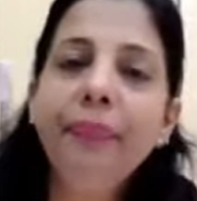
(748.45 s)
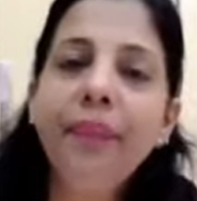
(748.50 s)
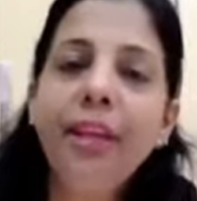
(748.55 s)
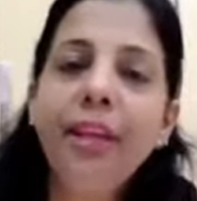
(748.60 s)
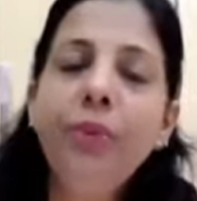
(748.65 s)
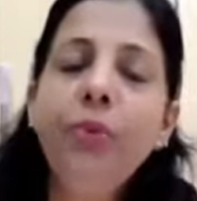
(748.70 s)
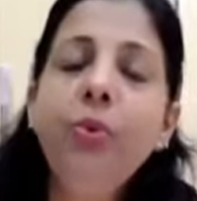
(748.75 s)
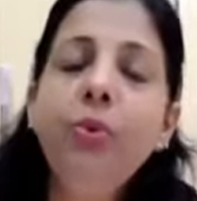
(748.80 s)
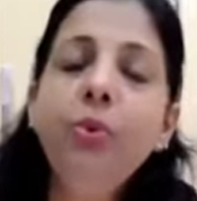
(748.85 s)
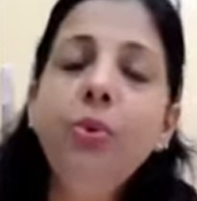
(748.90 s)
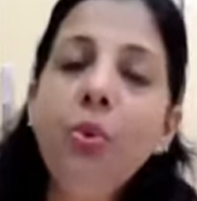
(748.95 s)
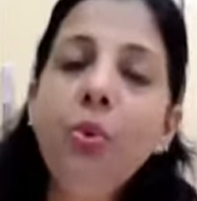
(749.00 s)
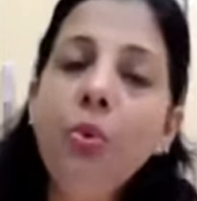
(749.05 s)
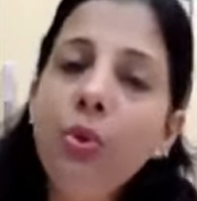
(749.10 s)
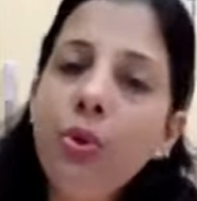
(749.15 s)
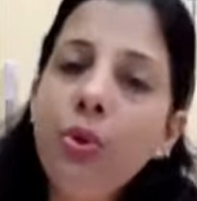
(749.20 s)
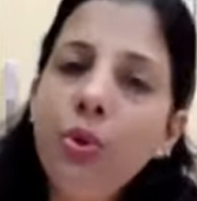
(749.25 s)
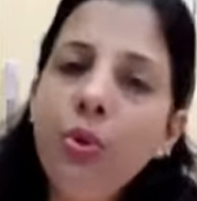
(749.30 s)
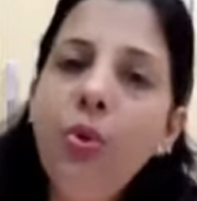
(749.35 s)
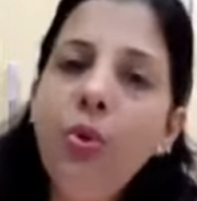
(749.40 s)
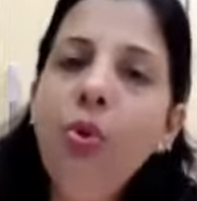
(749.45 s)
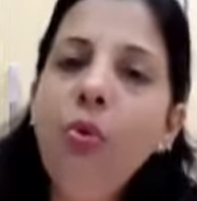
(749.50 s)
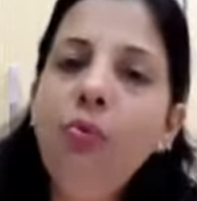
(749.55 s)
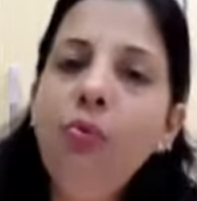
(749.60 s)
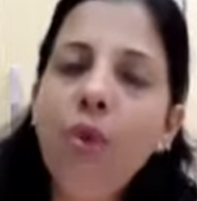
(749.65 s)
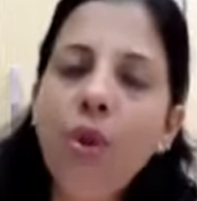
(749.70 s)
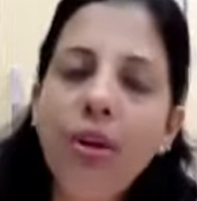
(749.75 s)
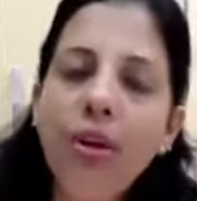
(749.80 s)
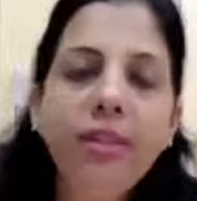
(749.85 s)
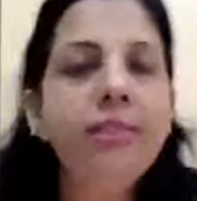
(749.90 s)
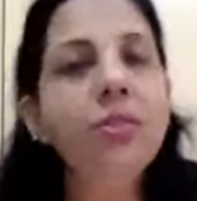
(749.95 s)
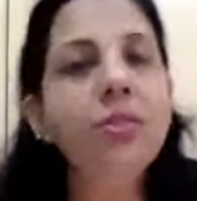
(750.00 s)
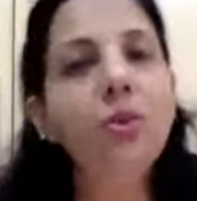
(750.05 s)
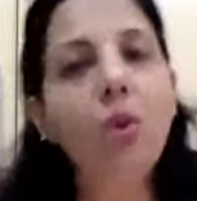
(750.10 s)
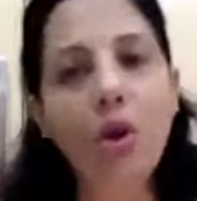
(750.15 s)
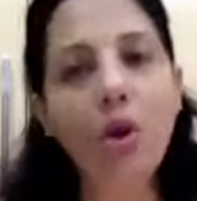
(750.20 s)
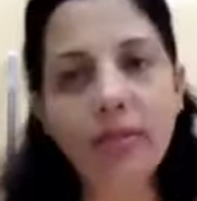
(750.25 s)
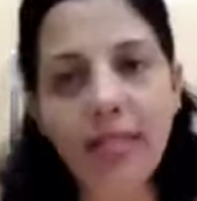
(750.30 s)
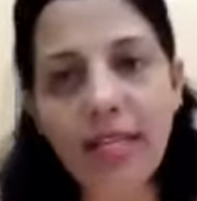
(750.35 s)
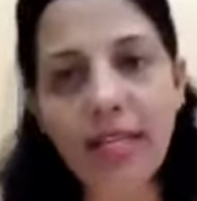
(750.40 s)
you don't know what is
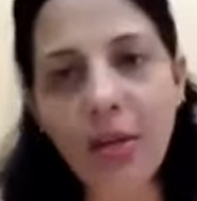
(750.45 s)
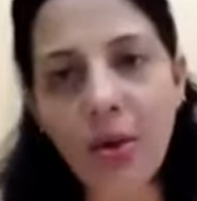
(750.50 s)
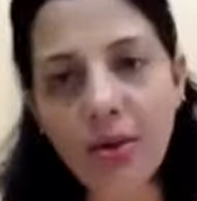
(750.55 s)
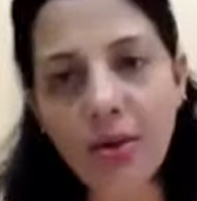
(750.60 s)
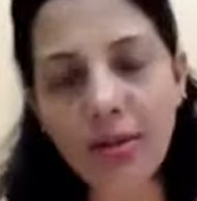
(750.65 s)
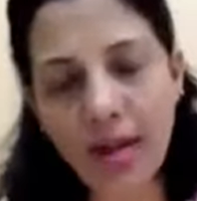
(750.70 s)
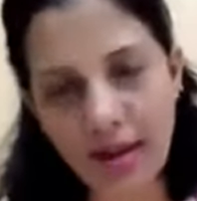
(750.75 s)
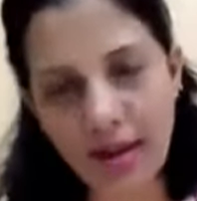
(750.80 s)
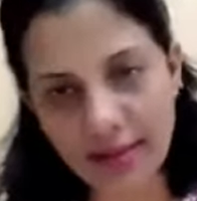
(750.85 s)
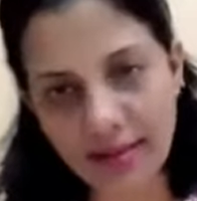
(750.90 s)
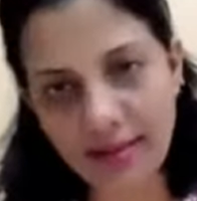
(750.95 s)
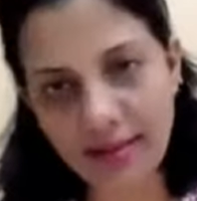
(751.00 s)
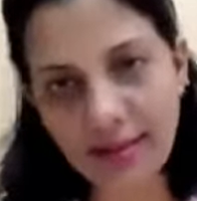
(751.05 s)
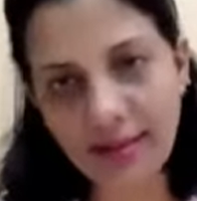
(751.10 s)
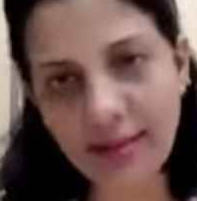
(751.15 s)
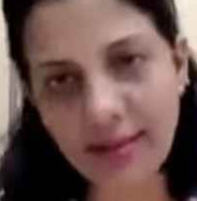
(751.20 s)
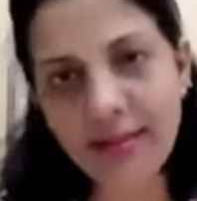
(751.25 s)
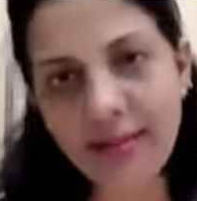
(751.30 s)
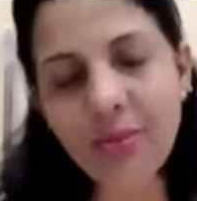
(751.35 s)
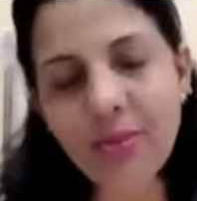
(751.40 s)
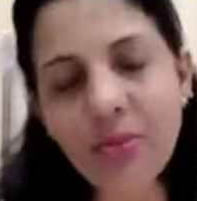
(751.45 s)
causing your dark circles.